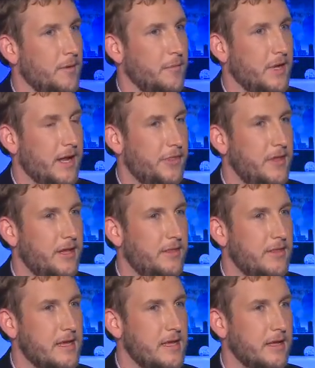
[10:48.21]
But I think
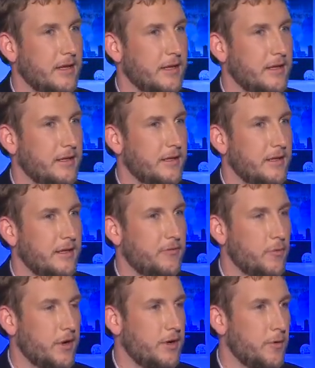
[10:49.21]
if
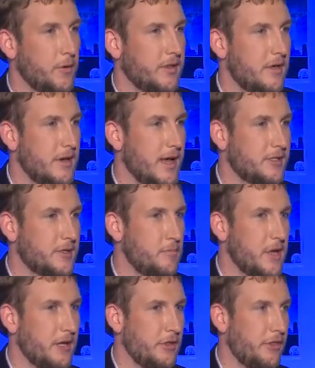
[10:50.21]
you want to know what the next
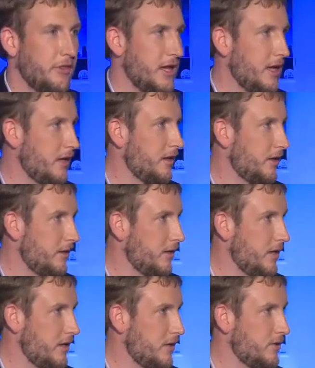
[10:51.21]
big thing
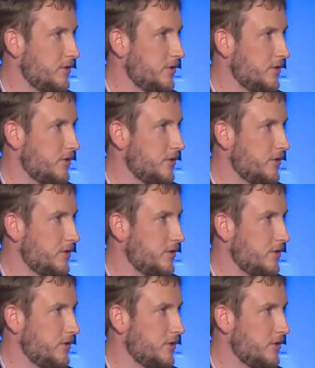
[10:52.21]
is,